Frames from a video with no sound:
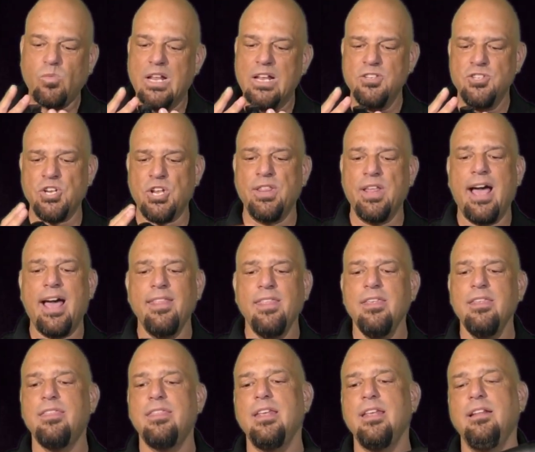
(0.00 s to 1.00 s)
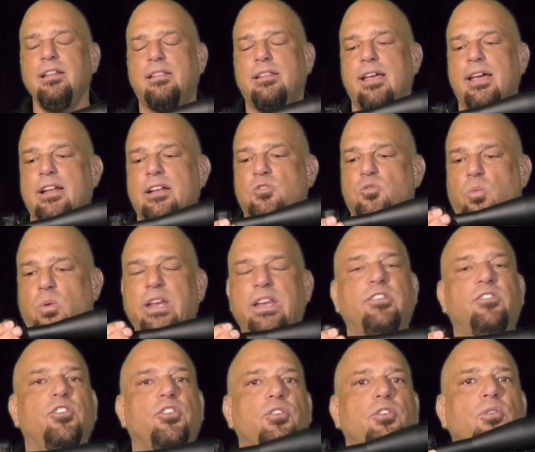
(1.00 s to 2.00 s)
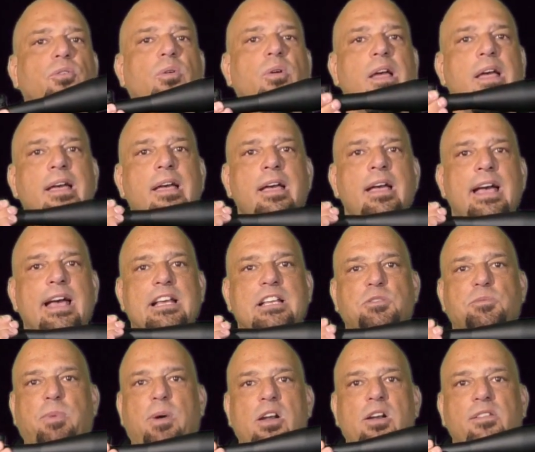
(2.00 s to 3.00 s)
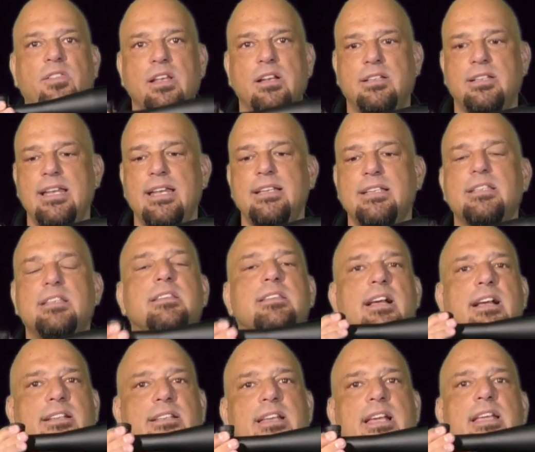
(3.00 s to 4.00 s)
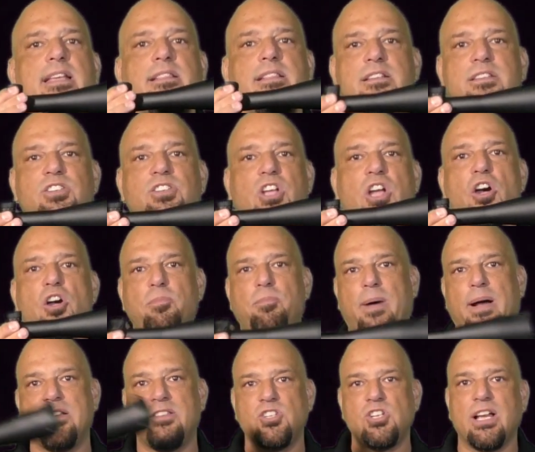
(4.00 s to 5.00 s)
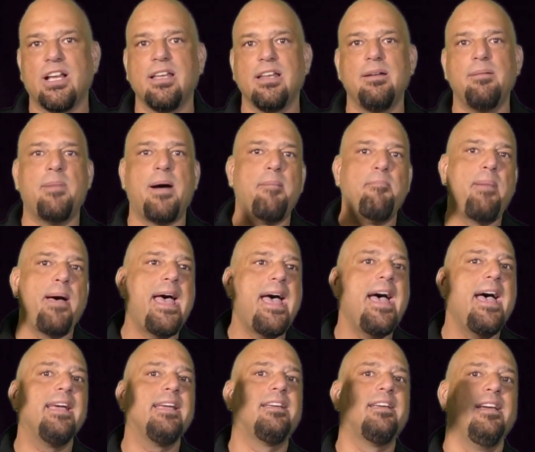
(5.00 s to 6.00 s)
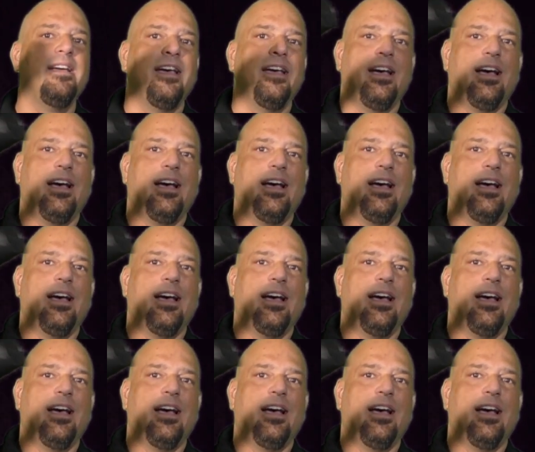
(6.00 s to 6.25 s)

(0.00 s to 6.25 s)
So the other thing that we do as part of the test is I take the scope, I chuck it in my bag,